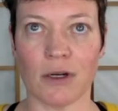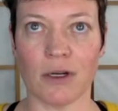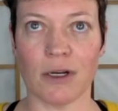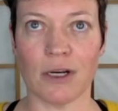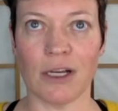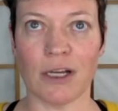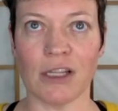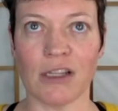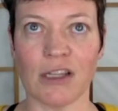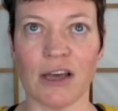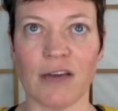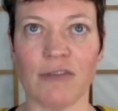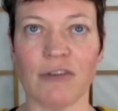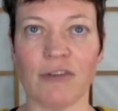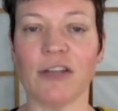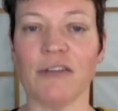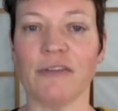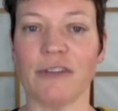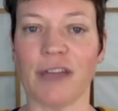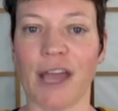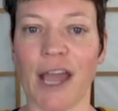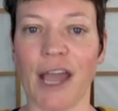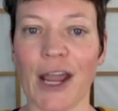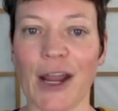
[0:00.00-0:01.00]
a level
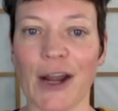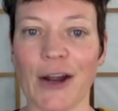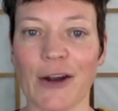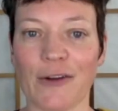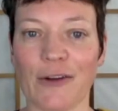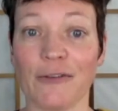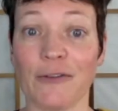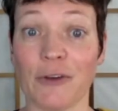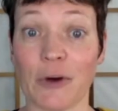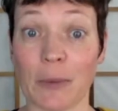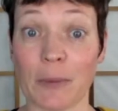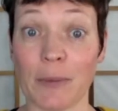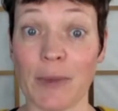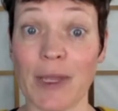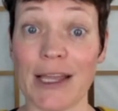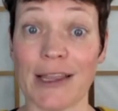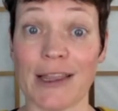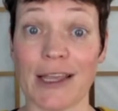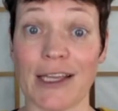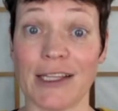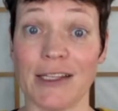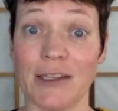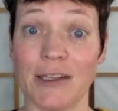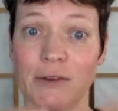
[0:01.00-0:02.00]
of care for me
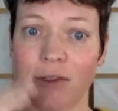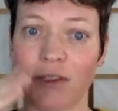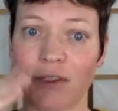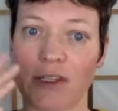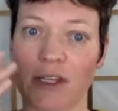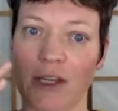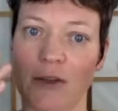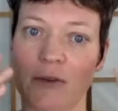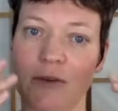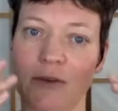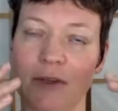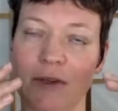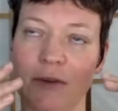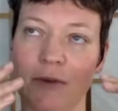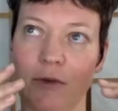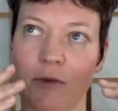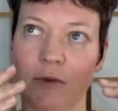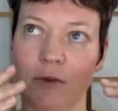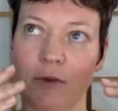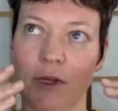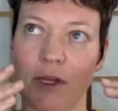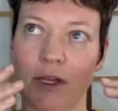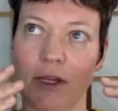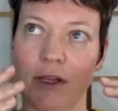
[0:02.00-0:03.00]
that that
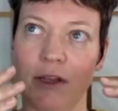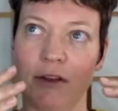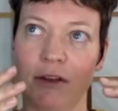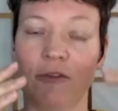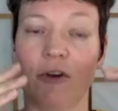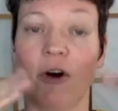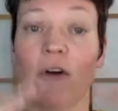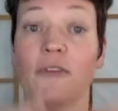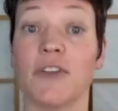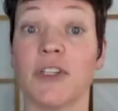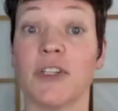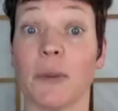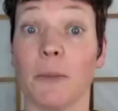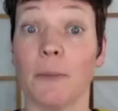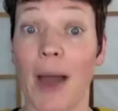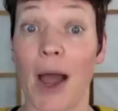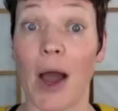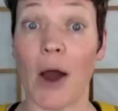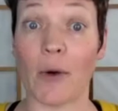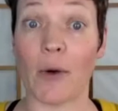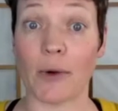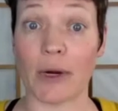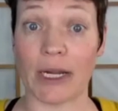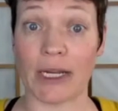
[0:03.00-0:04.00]
involves some
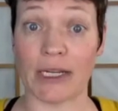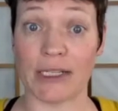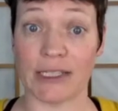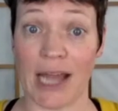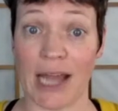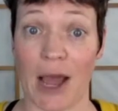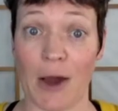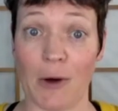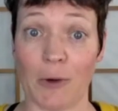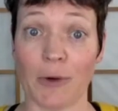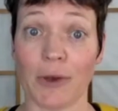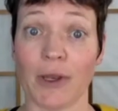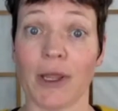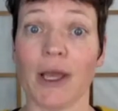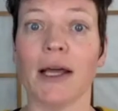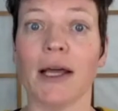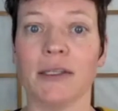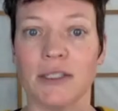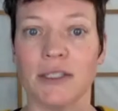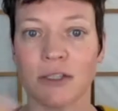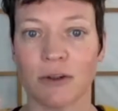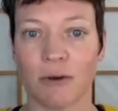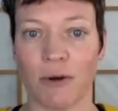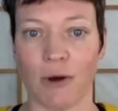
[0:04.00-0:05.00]
powering down.
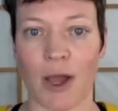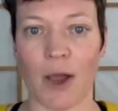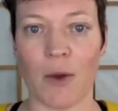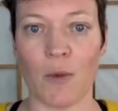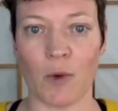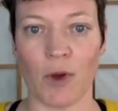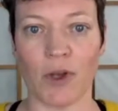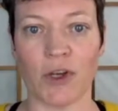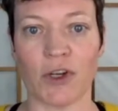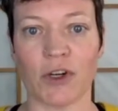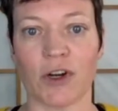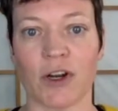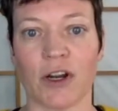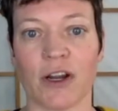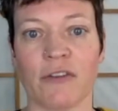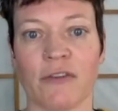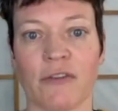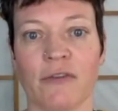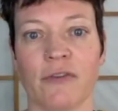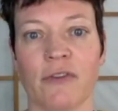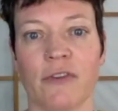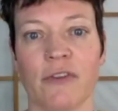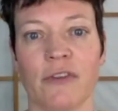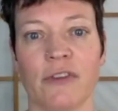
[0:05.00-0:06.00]
And so I wonder
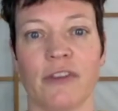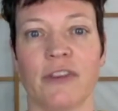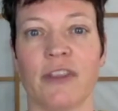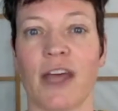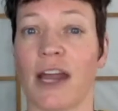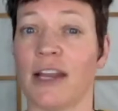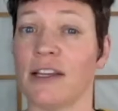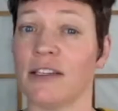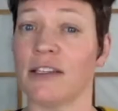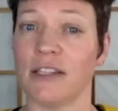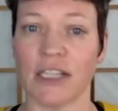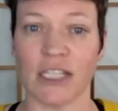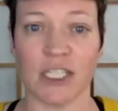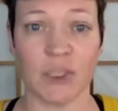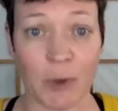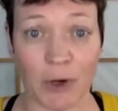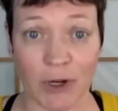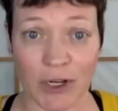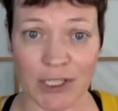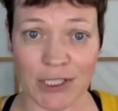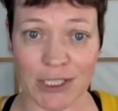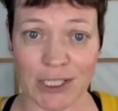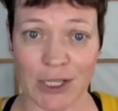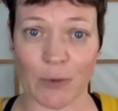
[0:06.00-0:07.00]
if that is an
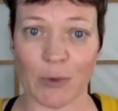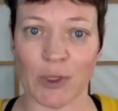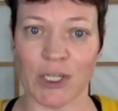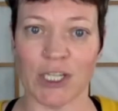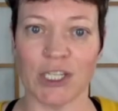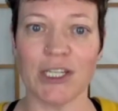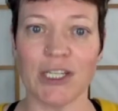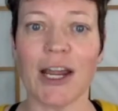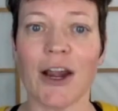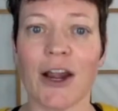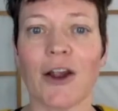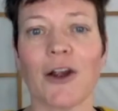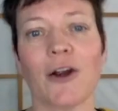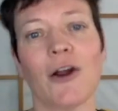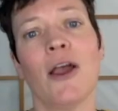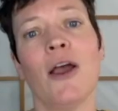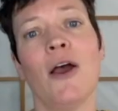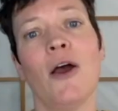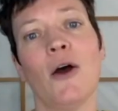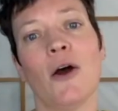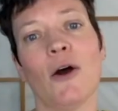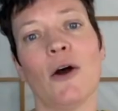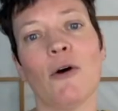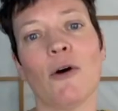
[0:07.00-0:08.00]
experience that we share
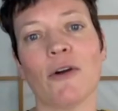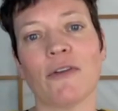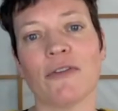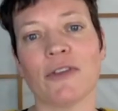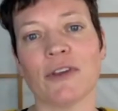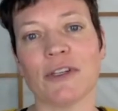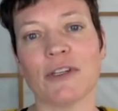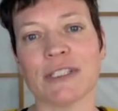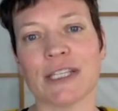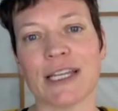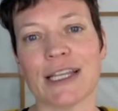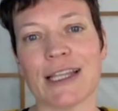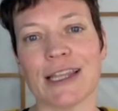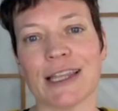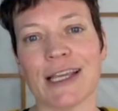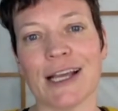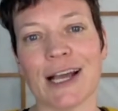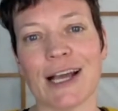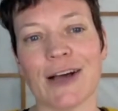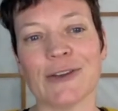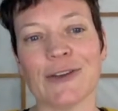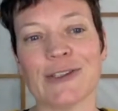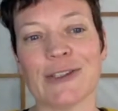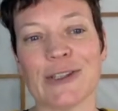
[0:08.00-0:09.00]
or if there's
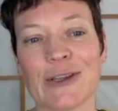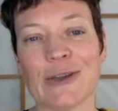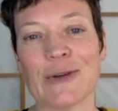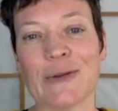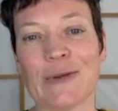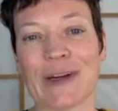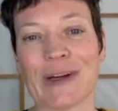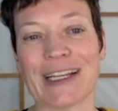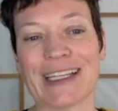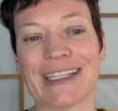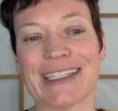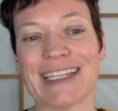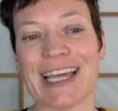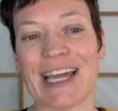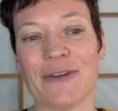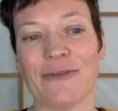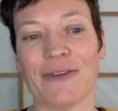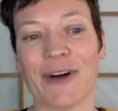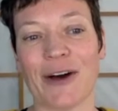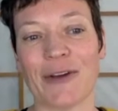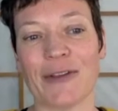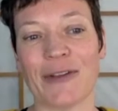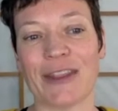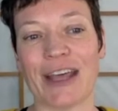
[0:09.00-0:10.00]
anything else that you want to say
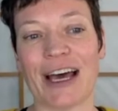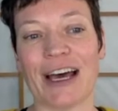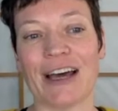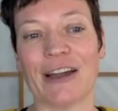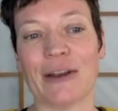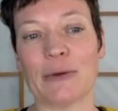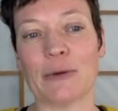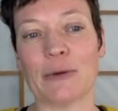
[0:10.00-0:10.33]
about that.